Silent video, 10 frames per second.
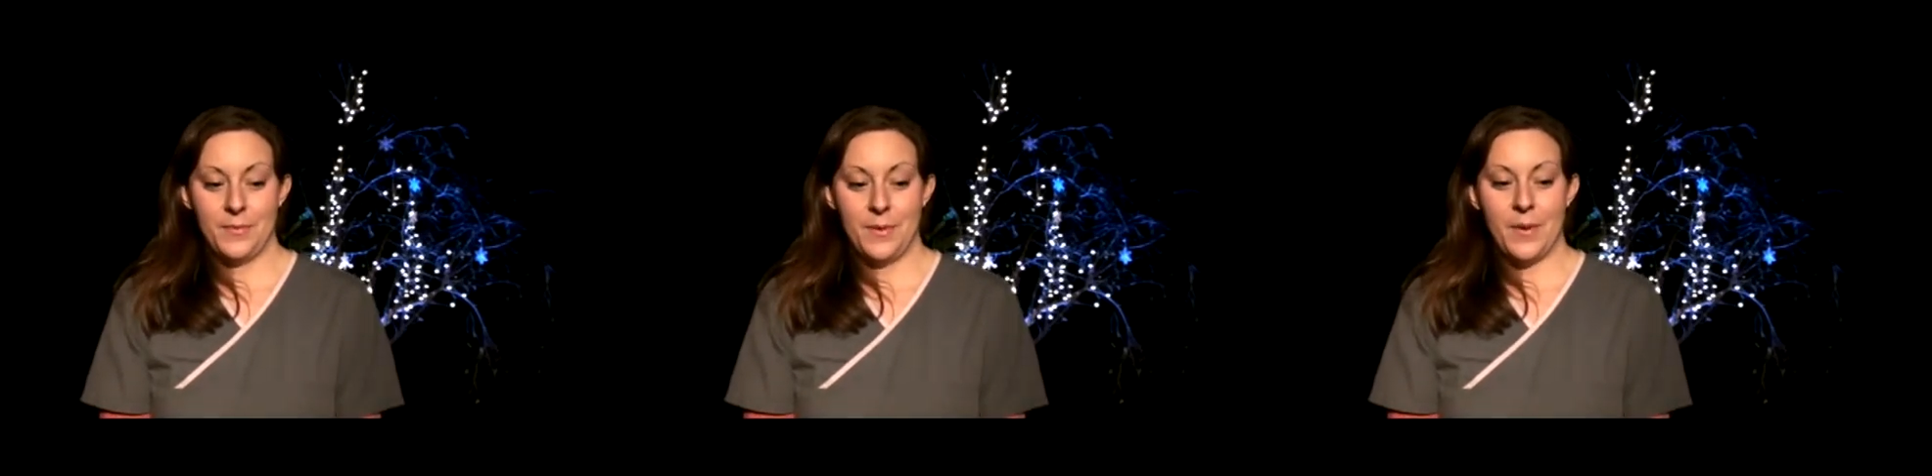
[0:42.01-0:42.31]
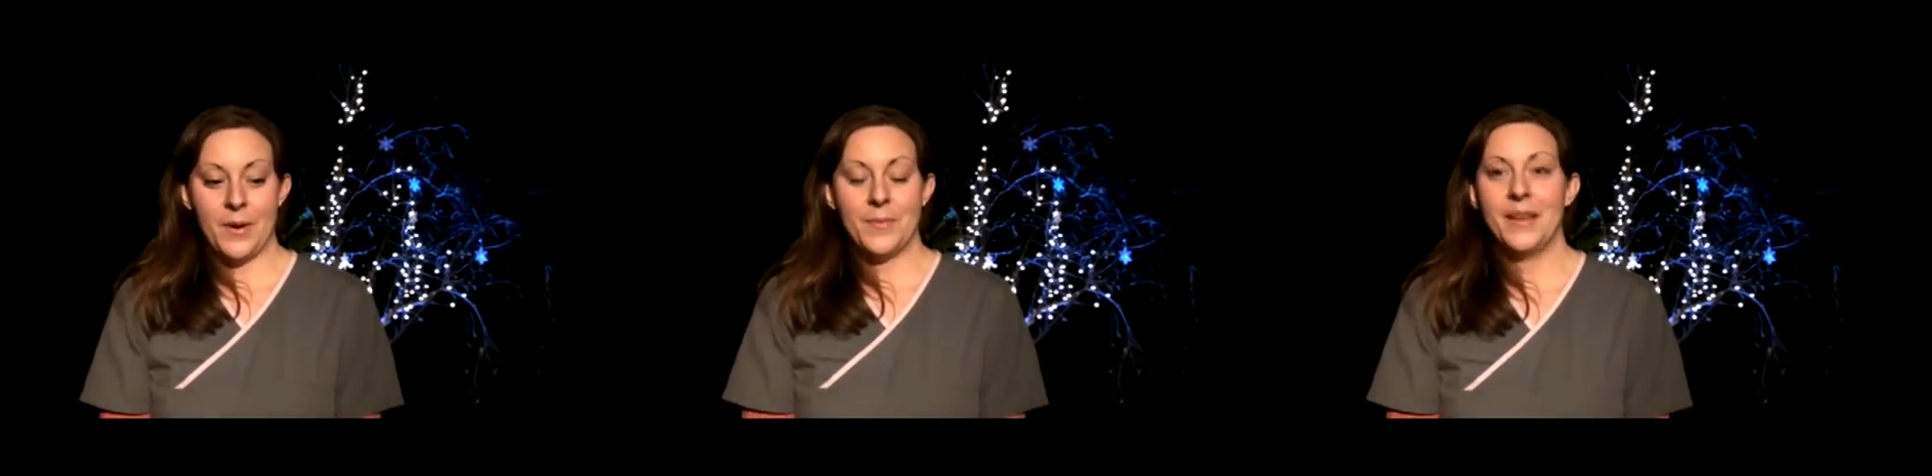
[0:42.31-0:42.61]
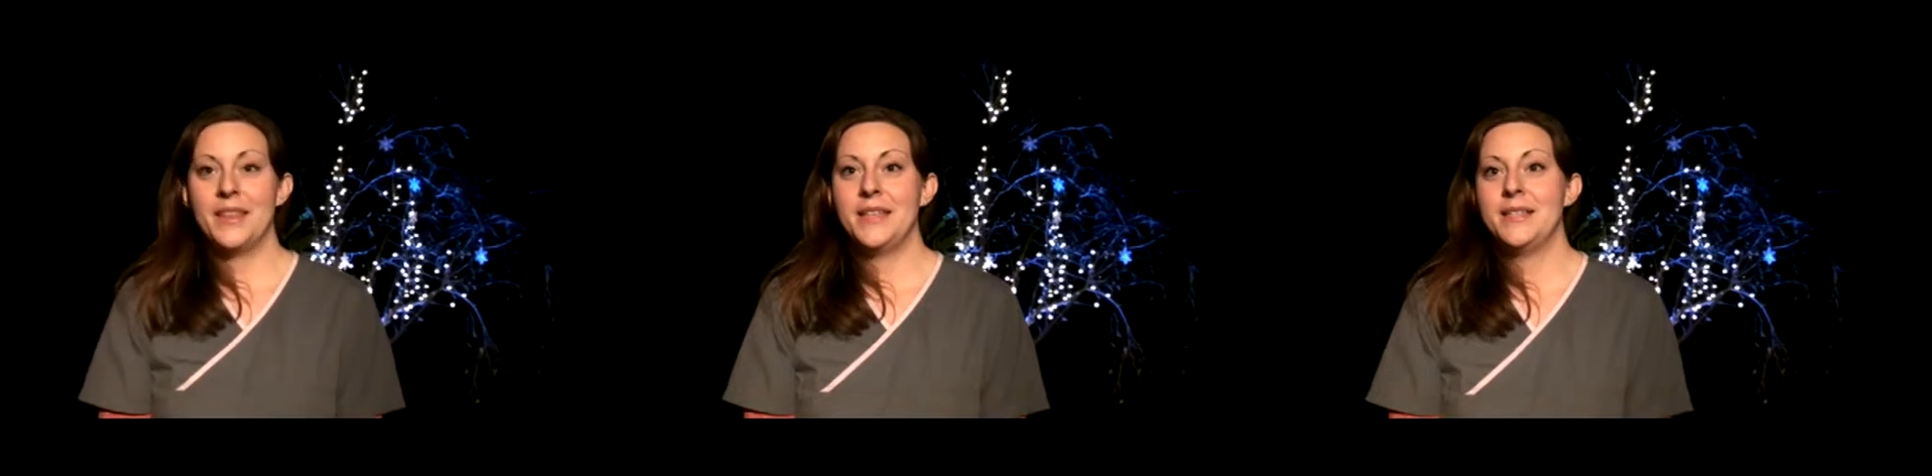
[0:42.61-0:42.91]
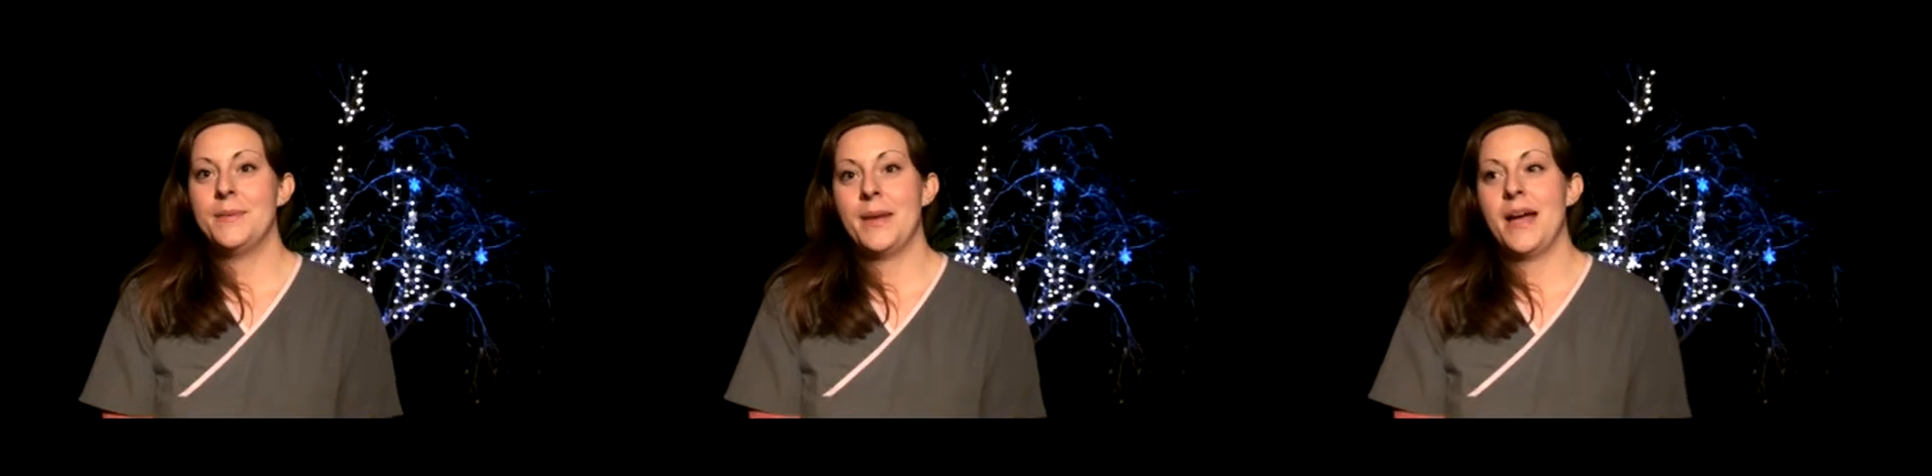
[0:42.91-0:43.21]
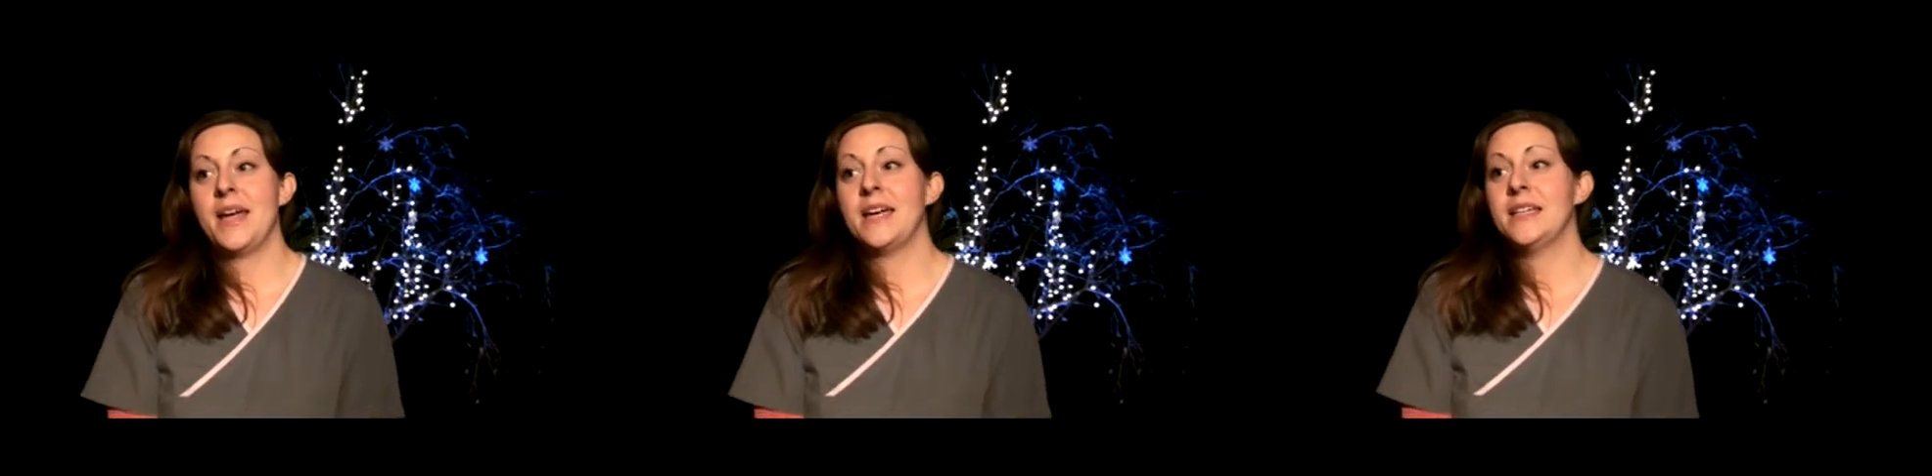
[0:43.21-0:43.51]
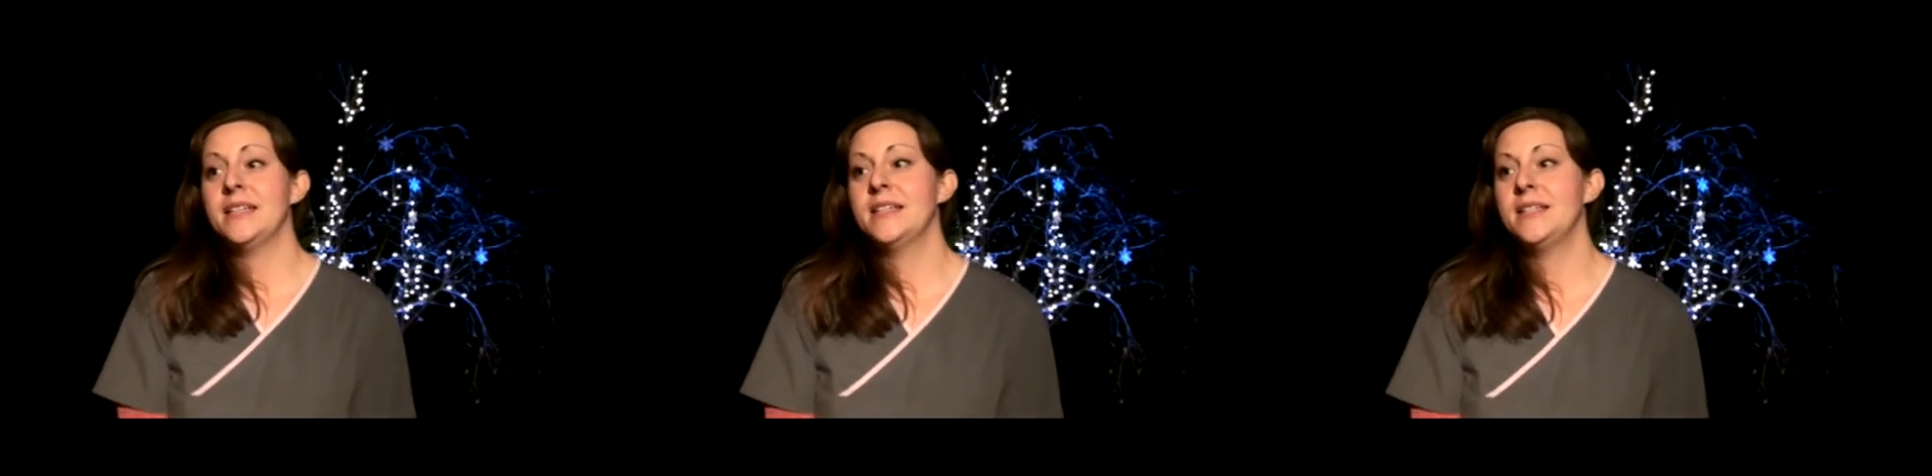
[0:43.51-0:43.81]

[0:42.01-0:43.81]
about a month into my